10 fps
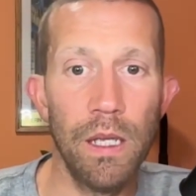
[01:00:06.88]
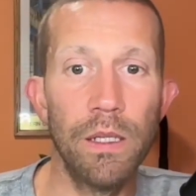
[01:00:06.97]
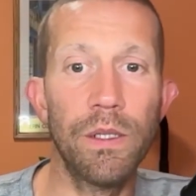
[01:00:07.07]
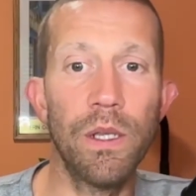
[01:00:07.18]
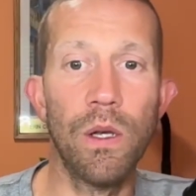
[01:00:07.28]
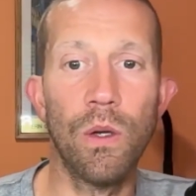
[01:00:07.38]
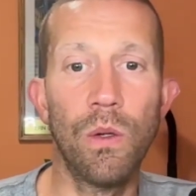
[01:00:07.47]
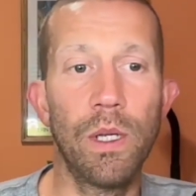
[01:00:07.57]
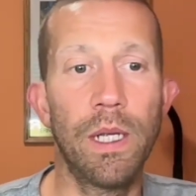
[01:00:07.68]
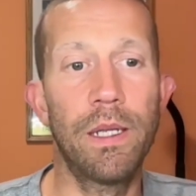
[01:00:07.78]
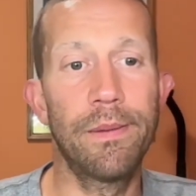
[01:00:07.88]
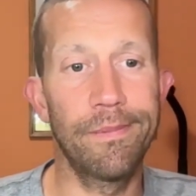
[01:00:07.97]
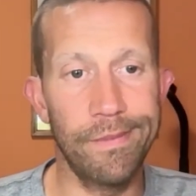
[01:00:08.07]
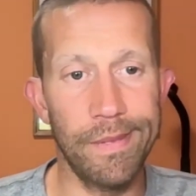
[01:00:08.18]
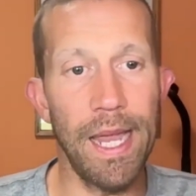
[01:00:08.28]
So
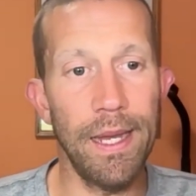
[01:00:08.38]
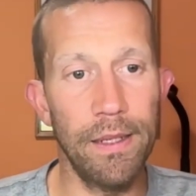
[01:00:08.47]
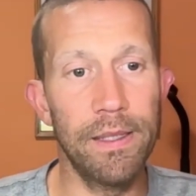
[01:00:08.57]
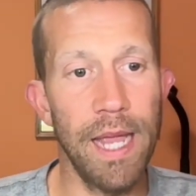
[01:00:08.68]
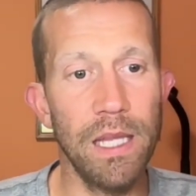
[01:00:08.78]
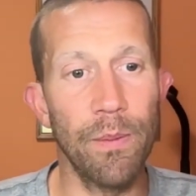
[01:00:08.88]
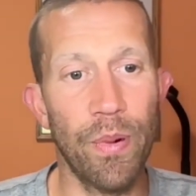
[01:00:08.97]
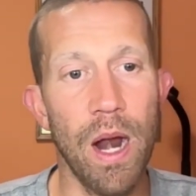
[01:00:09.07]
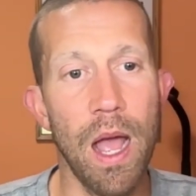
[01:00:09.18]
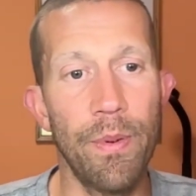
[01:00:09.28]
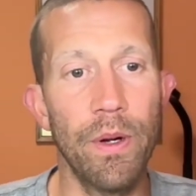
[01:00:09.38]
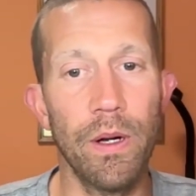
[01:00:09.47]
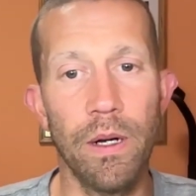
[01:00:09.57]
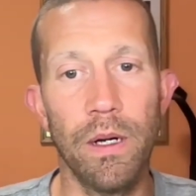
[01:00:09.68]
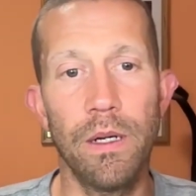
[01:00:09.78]
take the
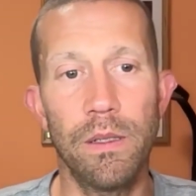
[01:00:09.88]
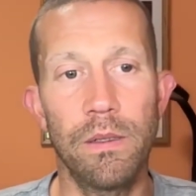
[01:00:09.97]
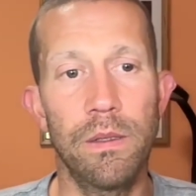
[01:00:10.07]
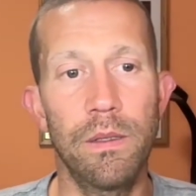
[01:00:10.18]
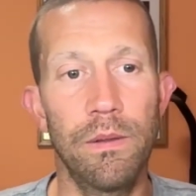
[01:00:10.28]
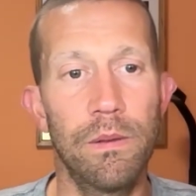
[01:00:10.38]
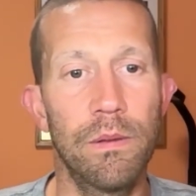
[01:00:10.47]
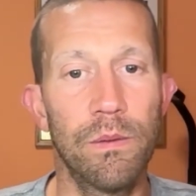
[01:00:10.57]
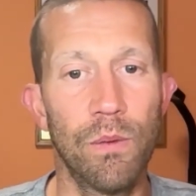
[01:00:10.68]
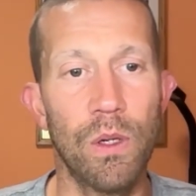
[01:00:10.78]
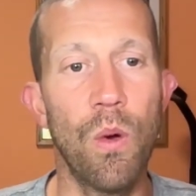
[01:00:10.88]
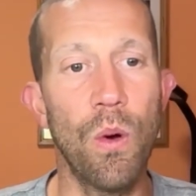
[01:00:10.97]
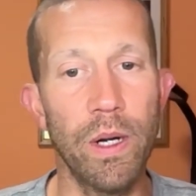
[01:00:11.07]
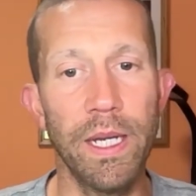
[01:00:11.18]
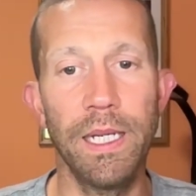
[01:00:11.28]
proper
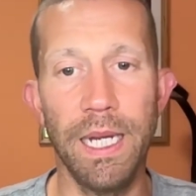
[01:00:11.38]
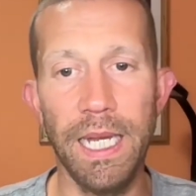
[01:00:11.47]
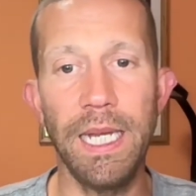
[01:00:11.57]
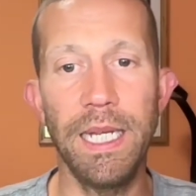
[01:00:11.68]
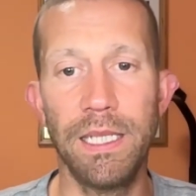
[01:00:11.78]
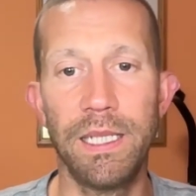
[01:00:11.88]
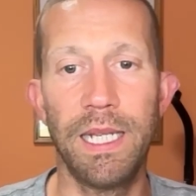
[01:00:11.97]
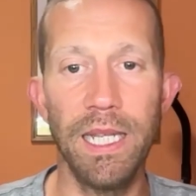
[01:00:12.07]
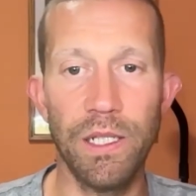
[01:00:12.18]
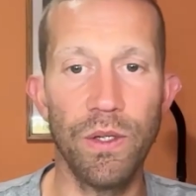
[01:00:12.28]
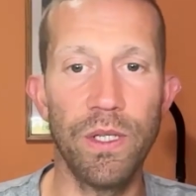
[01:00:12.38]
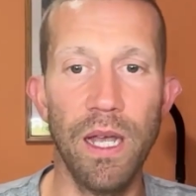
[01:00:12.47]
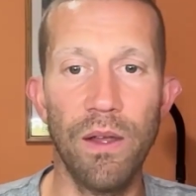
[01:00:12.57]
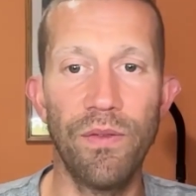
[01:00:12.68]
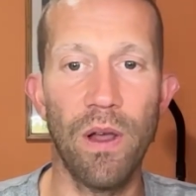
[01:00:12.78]
recording needs, get
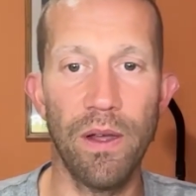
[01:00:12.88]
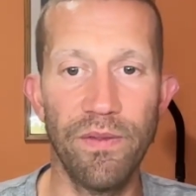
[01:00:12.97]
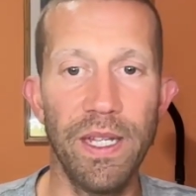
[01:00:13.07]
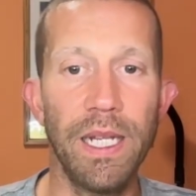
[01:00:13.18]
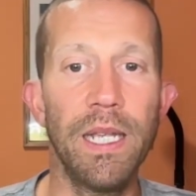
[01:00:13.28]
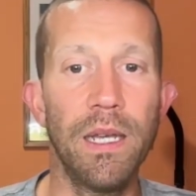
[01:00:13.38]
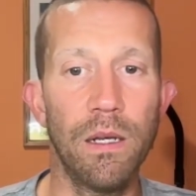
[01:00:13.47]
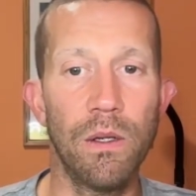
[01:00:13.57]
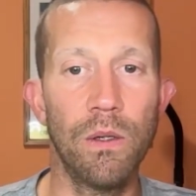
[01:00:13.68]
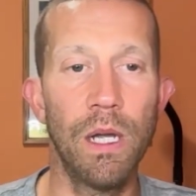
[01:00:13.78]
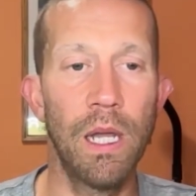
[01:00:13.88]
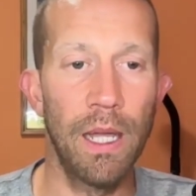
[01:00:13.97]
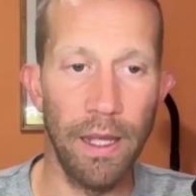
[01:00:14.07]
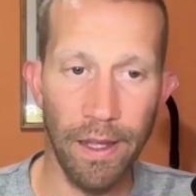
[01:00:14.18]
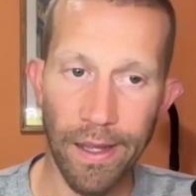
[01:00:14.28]
yourself on video
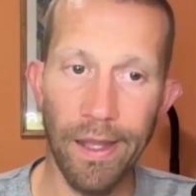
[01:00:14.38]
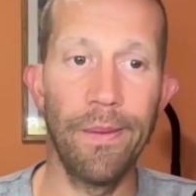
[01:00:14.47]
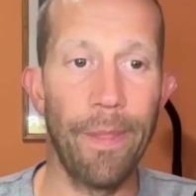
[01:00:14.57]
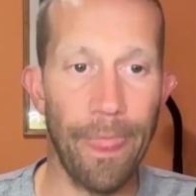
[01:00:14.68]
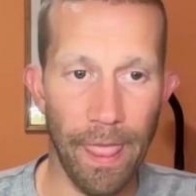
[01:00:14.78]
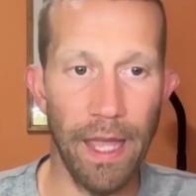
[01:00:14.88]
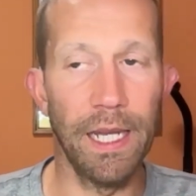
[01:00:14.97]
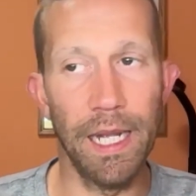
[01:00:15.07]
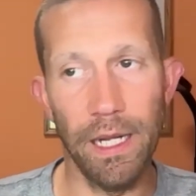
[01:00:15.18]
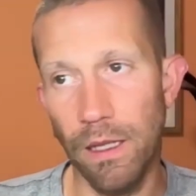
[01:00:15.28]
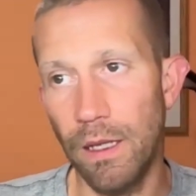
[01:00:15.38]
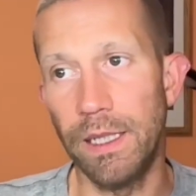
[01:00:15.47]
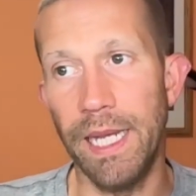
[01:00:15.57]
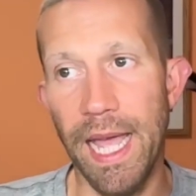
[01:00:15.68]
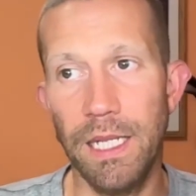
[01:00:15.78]
and get it
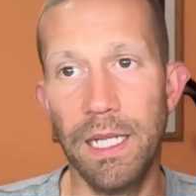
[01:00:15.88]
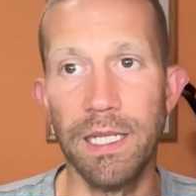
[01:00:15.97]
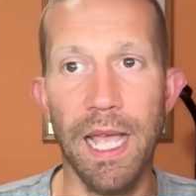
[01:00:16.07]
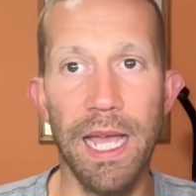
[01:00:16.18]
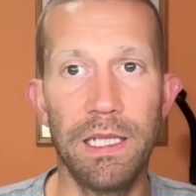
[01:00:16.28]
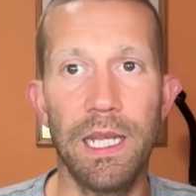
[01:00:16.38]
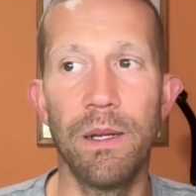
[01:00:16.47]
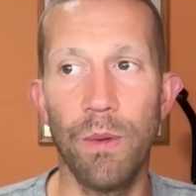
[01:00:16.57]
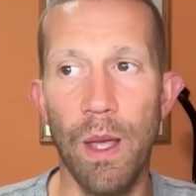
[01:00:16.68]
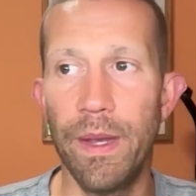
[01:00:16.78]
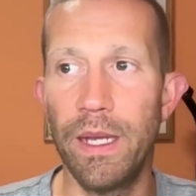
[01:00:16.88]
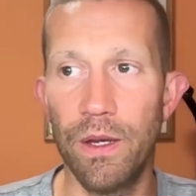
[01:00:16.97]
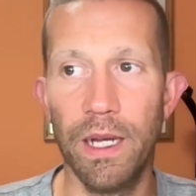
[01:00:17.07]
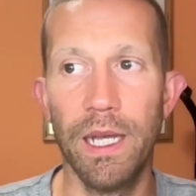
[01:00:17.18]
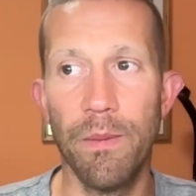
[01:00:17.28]
looked at, because that's going to, I mean,
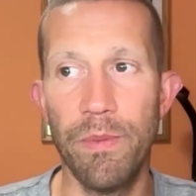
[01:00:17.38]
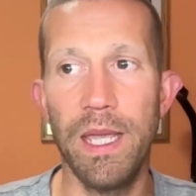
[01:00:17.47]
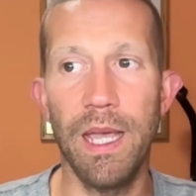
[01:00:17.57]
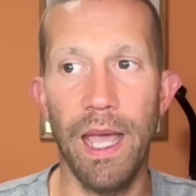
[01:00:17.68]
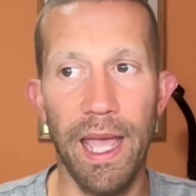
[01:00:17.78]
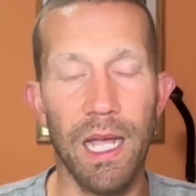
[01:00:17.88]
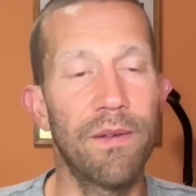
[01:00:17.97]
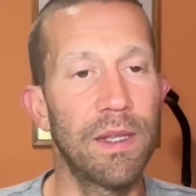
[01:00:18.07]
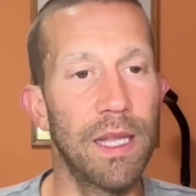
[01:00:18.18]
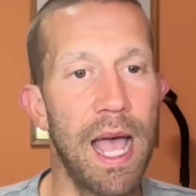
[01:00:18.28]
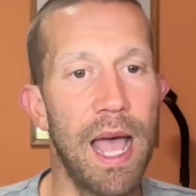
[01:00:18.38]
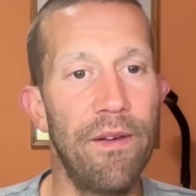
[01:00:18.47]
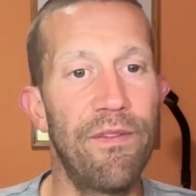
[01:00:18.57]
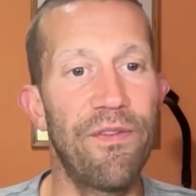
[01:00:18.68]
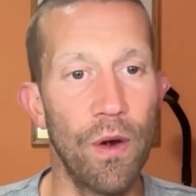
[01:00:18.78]
you're going to be a heck of a lot
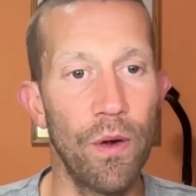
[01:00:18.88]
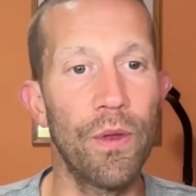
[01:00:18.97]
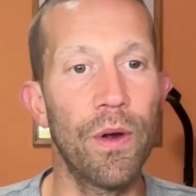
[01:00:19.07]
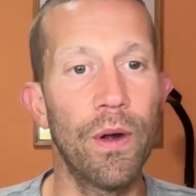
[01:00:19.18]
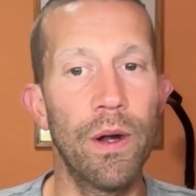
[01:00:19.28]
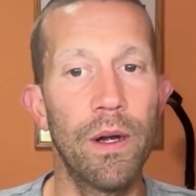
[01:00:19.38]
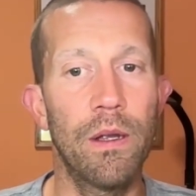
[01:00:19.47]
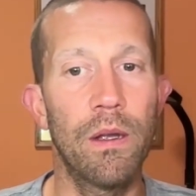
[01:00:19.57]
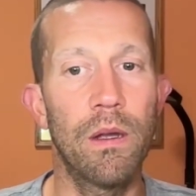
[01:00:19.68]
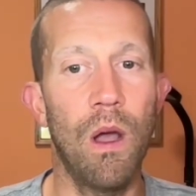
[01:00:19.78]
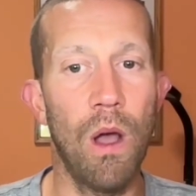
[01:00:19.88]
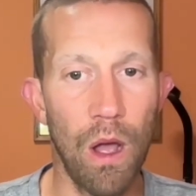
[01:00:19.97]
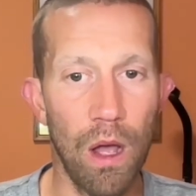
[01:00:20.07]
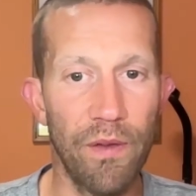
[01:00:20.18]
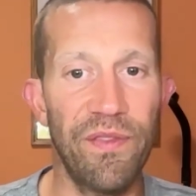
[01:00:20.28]
further
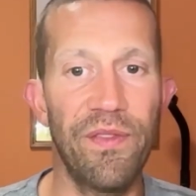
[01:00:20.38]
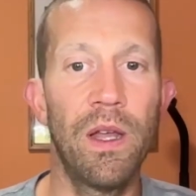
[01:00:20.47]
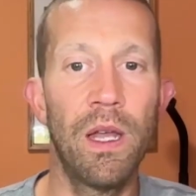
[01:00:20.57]
off